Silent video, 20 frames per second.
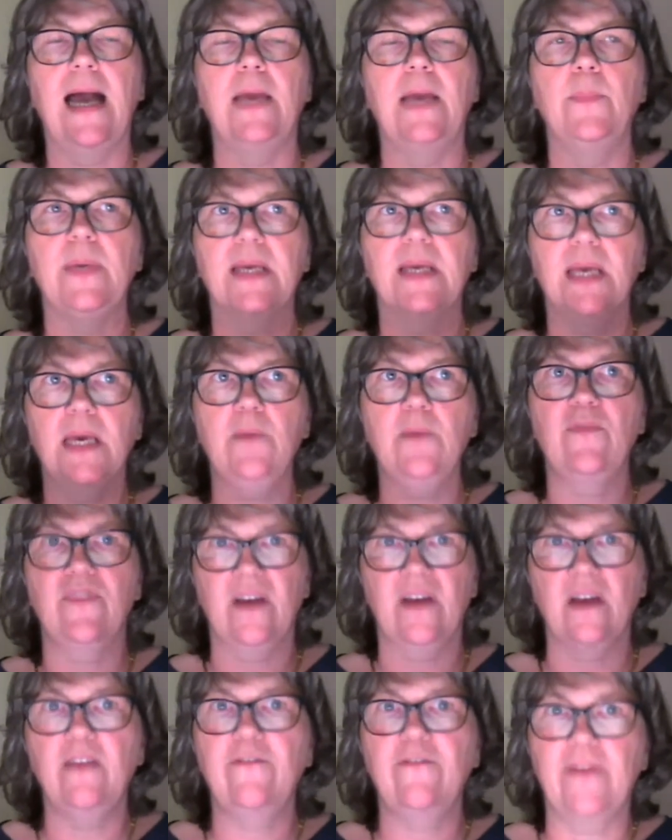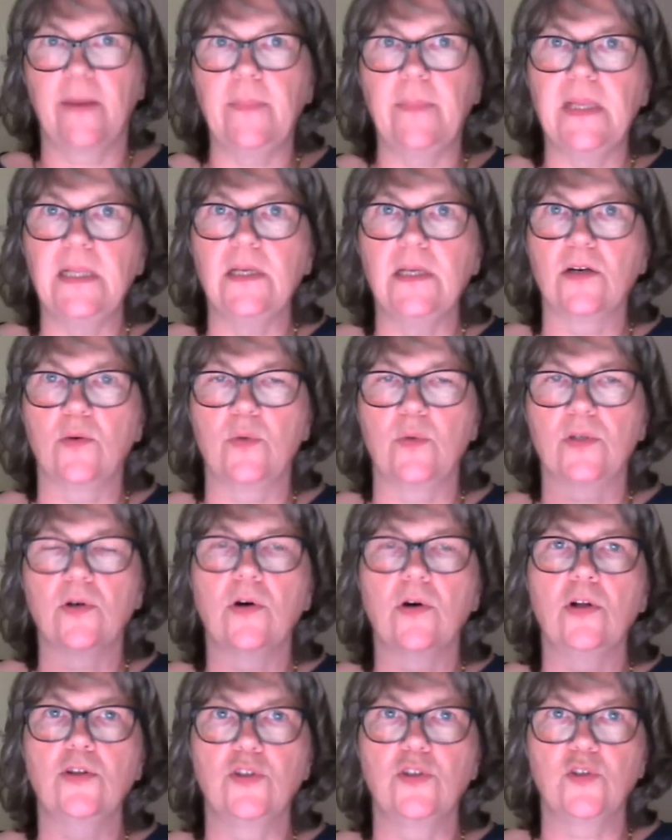I became very familiar with
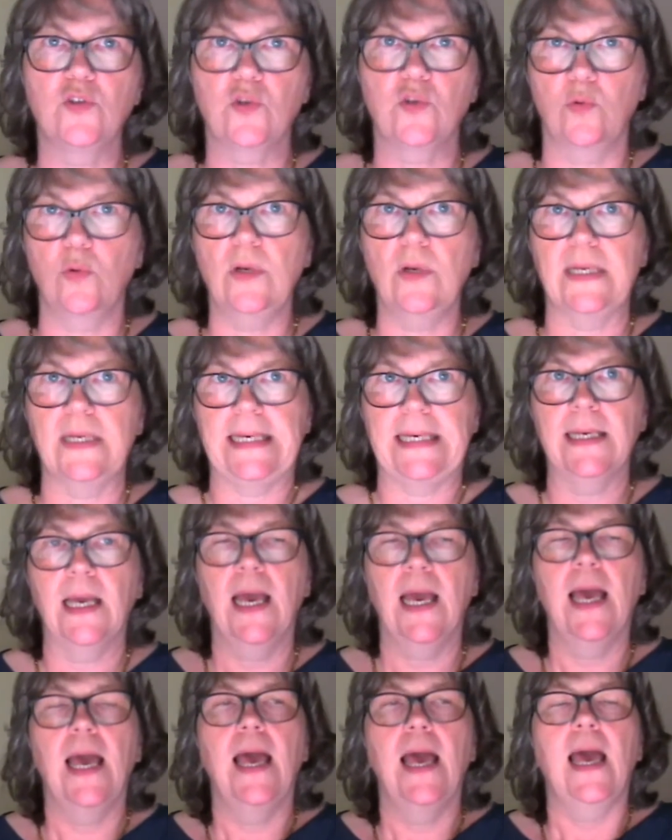all the tooling.